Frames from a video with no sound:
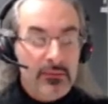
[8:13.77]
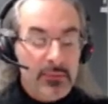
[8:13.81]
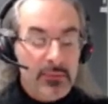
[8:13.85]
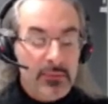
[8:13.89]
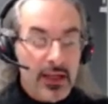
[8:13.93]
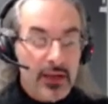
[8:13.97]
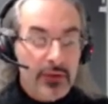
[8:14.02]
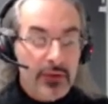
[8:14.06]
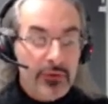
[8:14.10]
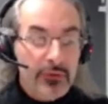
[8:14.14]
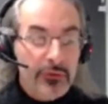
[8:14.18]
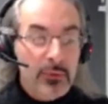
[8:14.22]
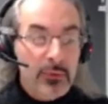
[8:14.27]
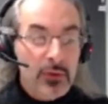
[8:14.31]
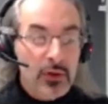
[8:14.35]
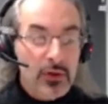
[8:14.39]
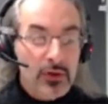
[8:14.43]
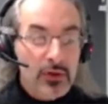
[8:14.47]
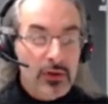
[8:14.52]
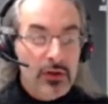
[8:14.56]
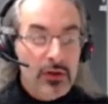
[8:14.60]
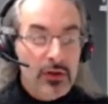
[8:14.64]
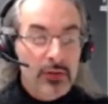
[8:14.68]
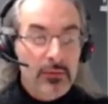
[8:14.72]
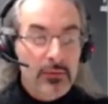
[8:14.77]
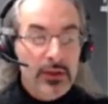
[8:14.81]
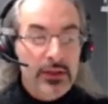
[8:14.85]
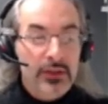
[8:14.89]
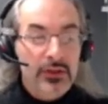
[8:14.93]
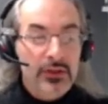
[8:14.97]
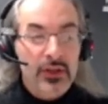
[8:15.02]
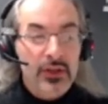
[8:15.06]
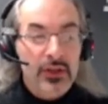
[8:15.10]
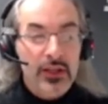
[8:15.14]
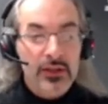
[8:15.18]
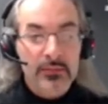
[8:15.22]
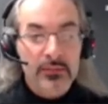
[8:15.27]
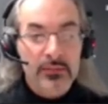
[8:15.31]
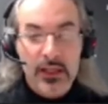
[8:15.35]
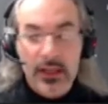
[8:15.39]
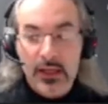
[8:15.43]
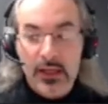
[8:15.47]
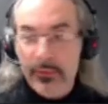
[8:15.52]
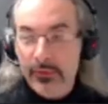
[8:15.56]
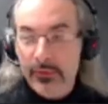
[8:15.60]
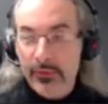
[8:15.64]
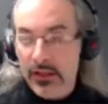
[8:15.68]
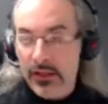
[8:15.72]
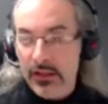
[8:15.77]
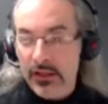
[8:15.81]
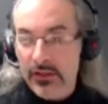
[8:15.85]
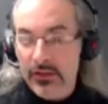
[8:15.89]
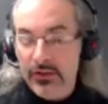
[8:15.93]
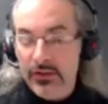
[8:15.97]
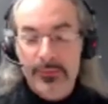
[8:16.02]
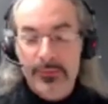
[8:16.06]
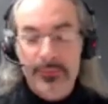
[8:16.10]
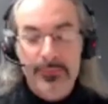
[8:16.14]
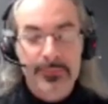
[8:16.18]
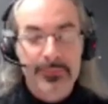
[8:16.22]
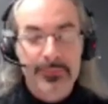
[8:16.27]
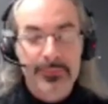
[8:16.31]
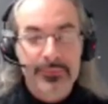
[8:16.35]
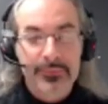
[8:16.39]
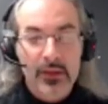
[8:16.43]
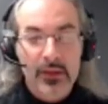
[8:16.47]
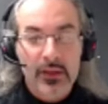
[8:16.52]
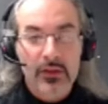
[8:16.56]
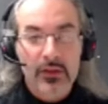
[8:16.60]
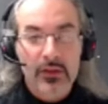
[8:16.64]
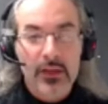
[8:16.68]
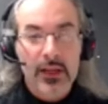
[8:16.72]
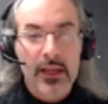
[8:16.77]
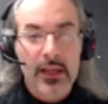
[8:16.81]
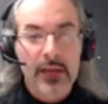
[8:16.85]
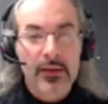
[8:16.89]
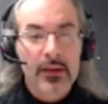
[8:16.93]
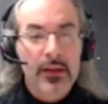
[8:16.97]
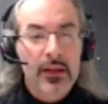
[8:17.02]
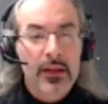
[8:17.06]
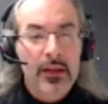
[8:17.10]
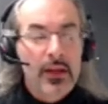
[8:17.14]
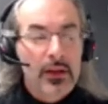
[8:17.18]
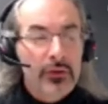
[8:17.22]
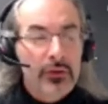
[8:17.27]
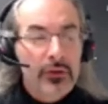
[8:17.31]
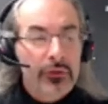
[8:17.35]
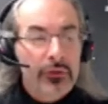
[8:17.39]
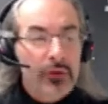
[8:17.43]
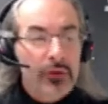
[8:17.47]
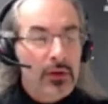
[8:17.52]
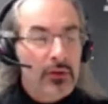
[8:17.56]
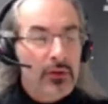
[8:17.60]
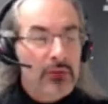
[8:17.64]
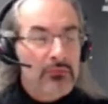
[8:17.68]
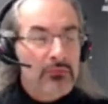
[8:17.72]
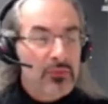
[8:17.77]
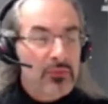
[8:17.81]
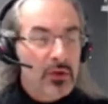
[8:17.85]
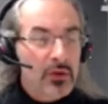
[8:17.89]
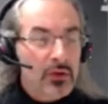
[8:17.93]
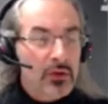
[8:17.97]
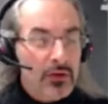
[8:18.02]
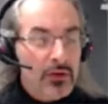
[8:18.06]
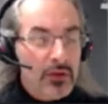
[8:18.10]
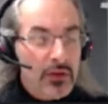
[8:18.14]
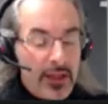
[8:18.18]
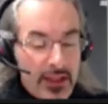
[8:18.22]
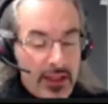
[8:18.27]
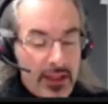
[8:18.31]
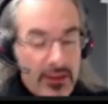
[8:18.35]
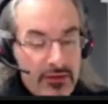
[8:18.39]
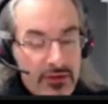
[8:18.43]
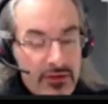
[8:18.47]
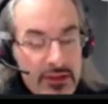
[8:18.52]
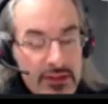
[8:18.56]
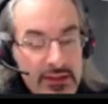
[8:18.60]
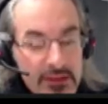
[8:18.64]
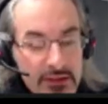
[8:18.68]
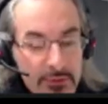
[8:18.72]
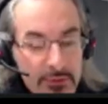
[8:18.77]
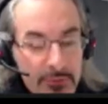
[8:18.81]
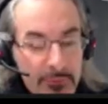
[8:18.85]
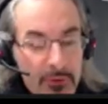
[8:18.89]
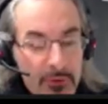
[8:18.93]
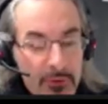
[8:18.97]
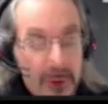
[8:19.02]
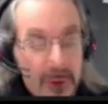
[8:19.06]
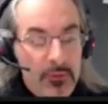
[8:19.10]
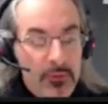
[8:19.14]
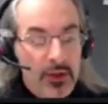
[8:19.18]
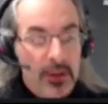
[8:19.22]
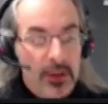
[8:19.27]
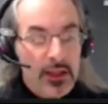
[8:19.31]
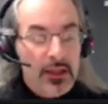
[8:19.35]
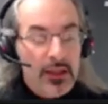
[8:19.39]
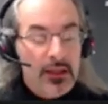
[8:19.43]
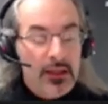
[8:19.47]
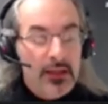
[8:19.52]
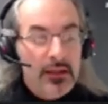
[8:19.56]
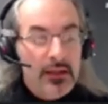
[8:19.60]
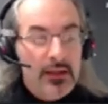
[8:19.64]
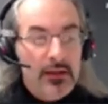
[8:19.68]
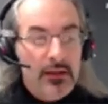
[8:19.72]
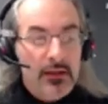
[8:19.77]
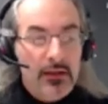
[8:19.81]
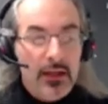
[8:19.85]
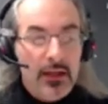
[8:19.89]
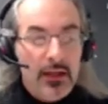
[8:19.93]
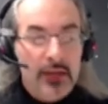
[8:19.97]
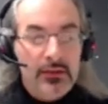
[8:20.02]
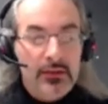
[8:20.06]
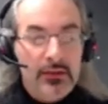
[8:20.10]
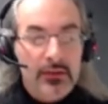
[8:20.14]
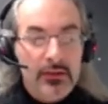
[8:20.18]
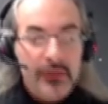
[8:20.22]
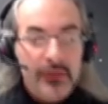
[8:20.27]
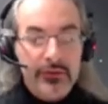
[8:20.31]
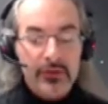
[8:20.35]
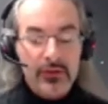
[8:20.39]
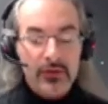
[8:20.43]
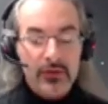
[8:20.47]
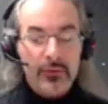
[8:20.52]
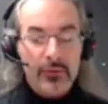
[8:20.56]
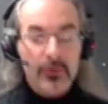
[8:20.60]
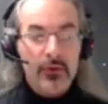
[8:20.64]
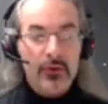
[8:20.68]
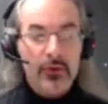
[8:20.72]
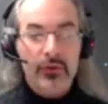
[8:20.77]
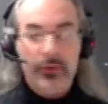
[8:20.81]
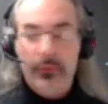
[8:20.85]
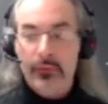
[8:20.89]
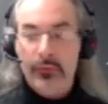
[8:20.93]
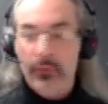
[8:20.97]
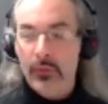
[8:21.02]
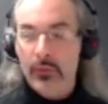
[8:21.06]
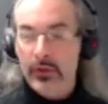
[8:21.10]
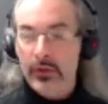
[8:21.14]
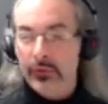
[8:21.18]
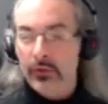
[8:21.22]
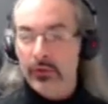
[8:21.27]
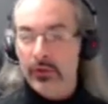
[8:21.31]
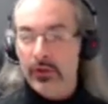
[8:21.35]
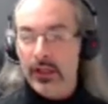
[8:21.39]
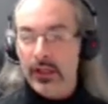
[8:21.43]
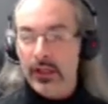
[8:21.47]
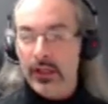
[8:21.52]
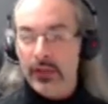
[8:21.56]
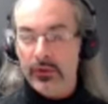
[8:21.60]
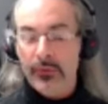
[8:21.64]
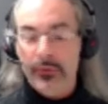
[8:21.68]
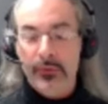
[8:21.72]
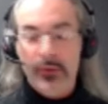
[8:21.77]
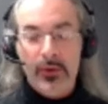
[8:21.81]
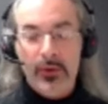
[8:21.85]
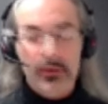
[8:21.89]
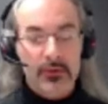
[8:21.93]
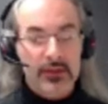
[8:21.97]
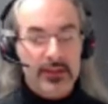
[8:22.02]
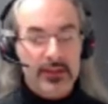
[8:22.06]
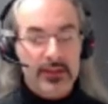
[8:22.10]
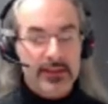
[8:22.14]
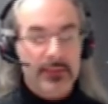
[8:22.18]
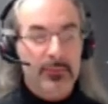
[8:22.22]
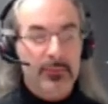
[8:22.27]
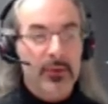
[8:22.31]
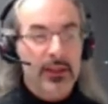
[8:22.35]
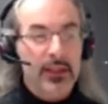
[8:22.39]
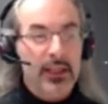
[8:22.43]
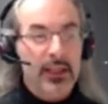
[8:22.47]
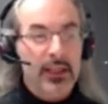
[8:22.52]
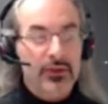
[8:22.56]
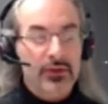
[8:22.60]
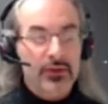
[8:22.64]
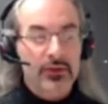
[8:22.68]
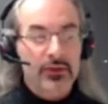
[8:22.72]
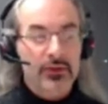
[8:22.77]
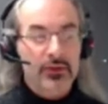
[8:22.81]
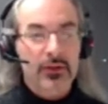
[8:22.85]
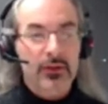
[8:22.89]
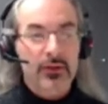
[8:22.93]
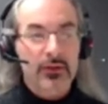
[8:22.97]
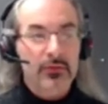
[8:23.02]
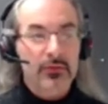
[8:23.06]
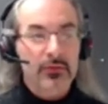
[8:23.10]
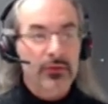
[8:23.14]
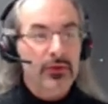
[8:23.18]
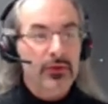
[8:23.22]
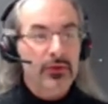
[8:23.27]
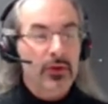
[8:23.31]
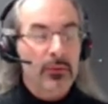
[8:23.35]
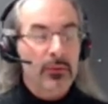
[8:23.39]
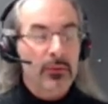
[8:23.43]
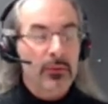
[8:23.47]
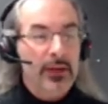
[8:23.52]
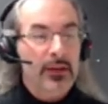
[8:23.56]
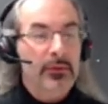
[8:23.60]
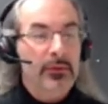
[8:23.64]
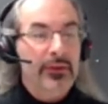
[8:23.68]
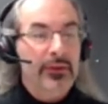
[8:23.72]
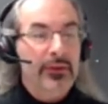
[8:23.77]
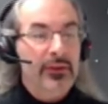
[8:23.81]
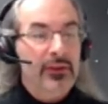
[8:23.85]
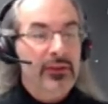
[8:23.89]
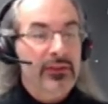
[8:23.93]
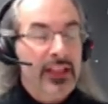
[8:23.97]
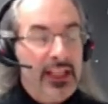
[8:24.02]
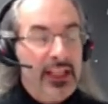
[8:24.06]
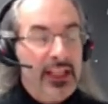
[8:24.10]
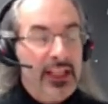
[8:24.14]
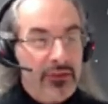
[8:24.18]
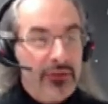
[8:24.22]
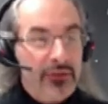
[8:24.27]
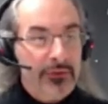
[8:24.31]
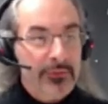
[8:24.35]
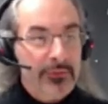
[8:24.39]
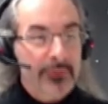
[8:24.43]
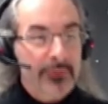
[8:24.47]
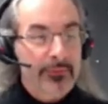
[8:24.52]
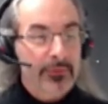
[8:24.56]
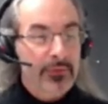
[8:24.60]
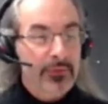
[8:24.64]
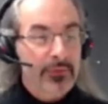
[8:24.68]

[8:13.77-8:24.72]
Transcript: becomes small when the charge becomes large. Okay, so, okay, this is a formula and uh, of course, once you get your formula, that's a prediction, you, you, want to compare it with something else.